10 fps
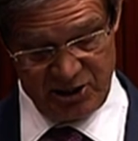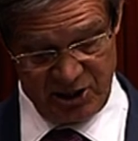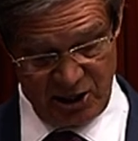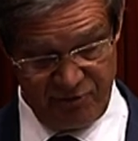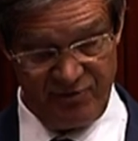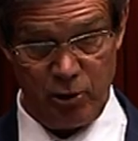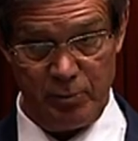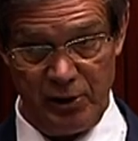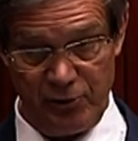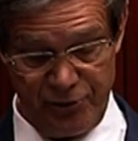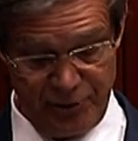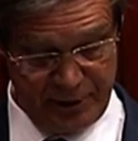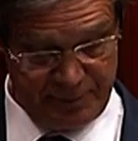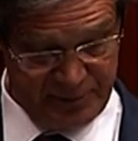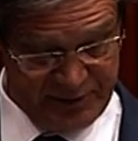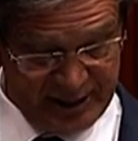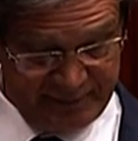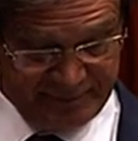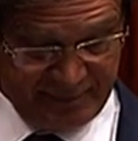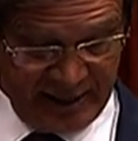share fell below 30%.
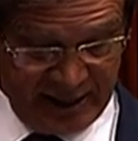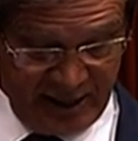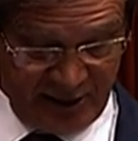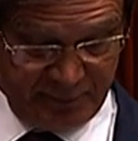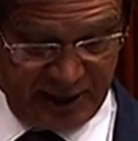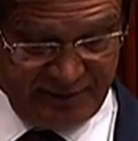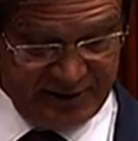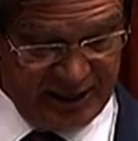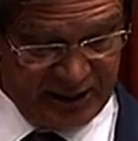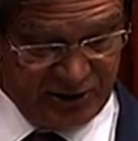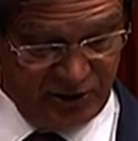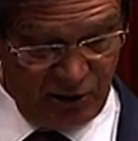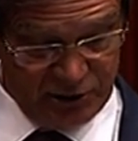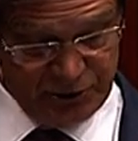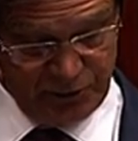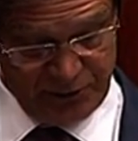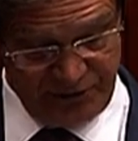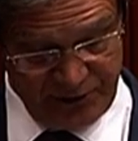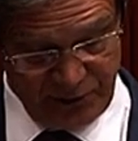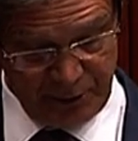The private sector also was
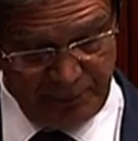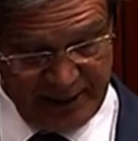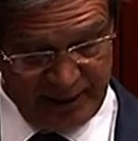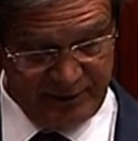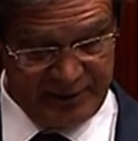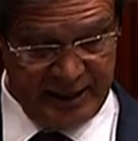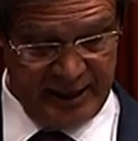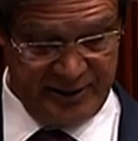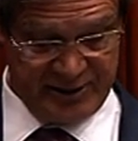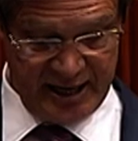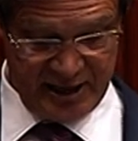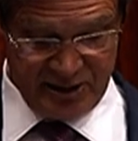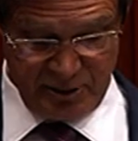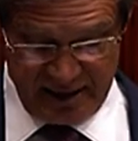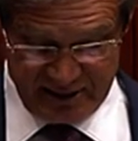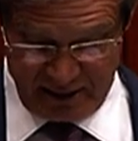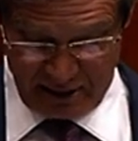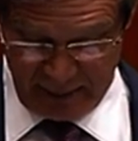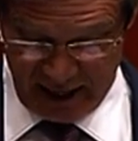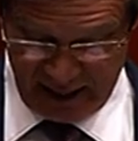feeling the pain. The state's domestic
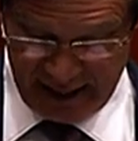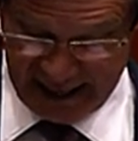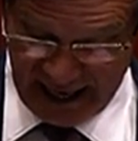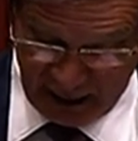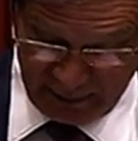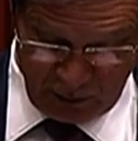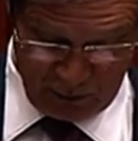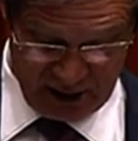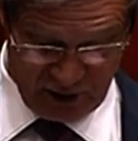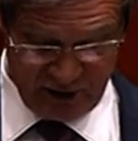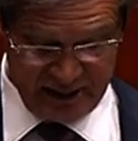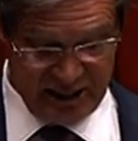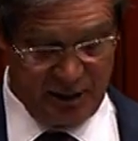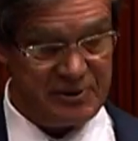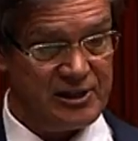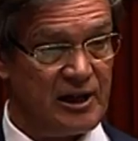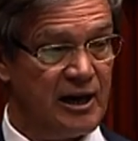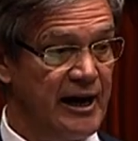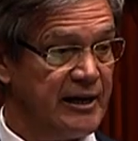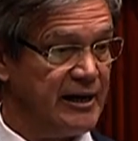economy went into the deepest
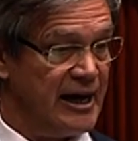decline in